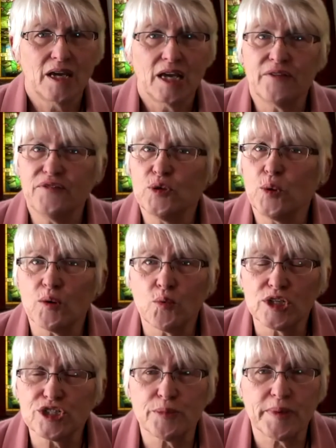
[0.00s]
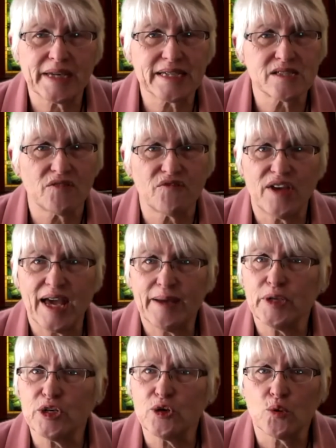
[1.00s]
If you are worshiping as a
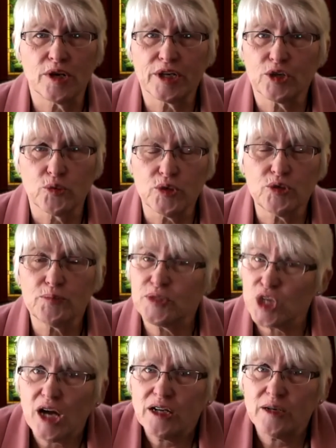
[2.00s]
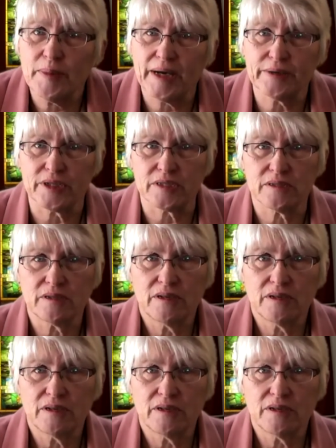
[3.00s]
family or a group, talk about it.